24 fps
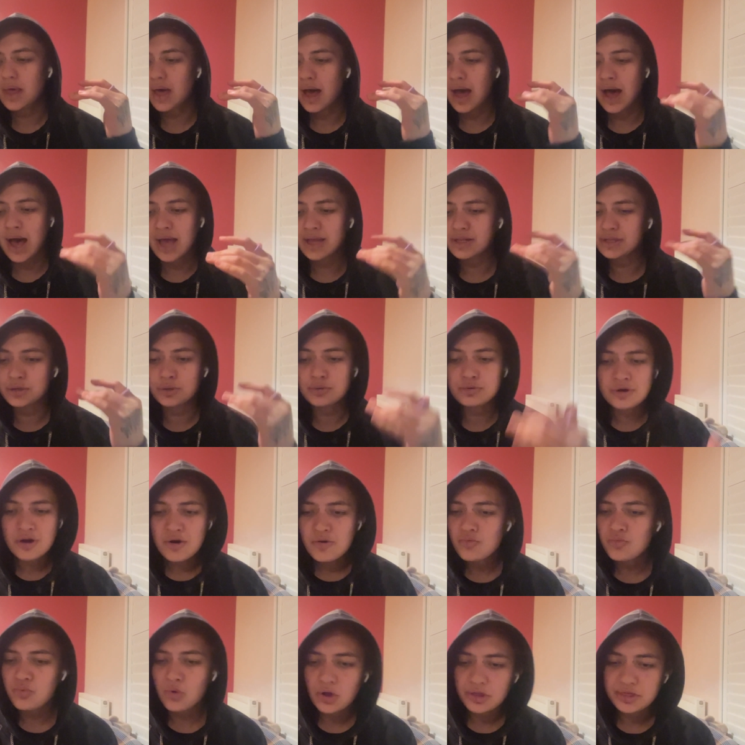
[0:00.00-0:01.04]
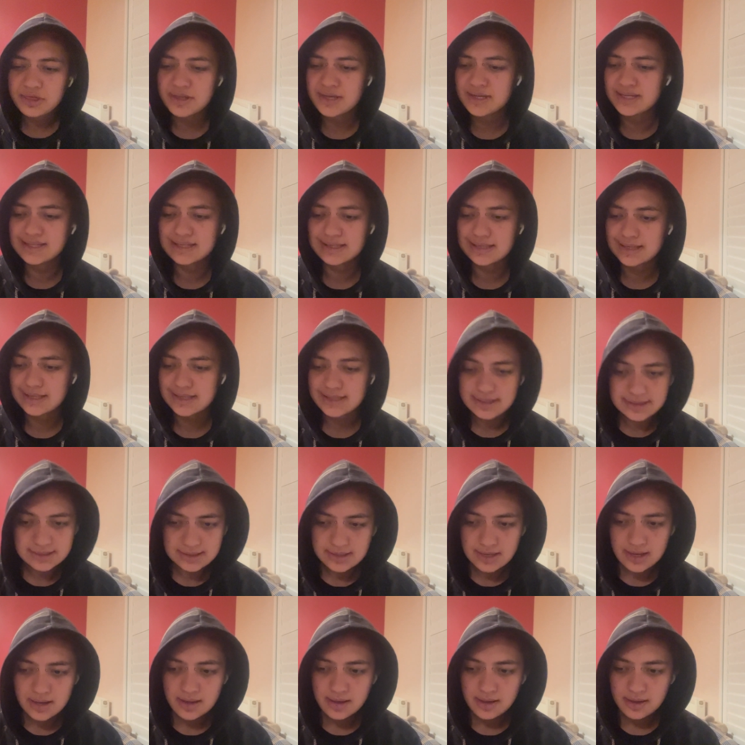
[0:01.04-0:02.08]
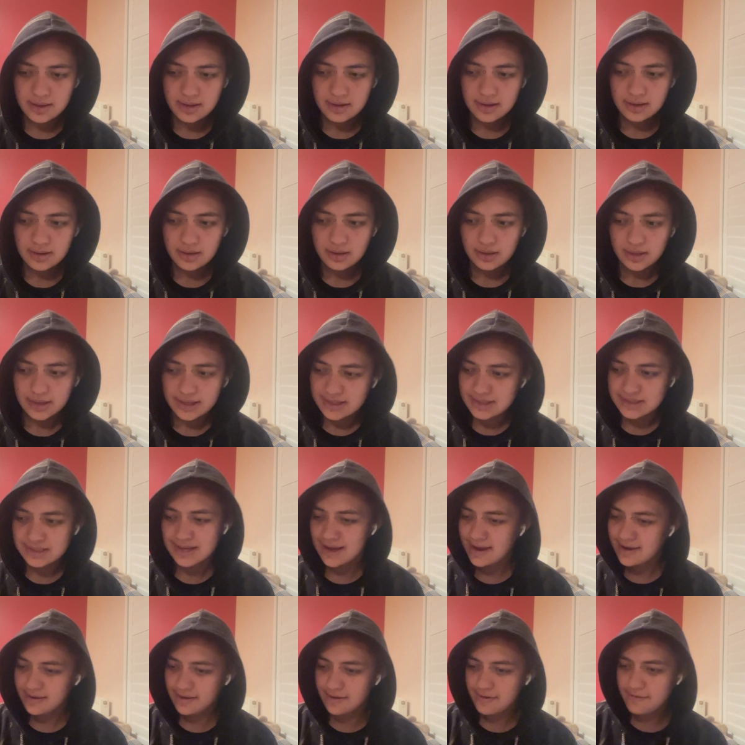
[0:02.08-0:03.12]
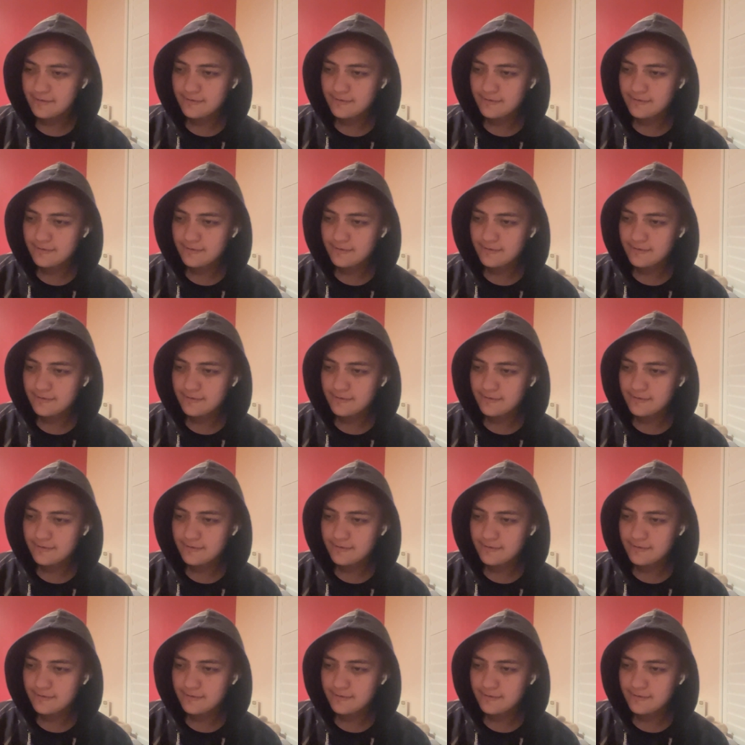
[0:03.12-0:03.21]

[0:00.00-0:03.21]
I don't know what this is. It's like,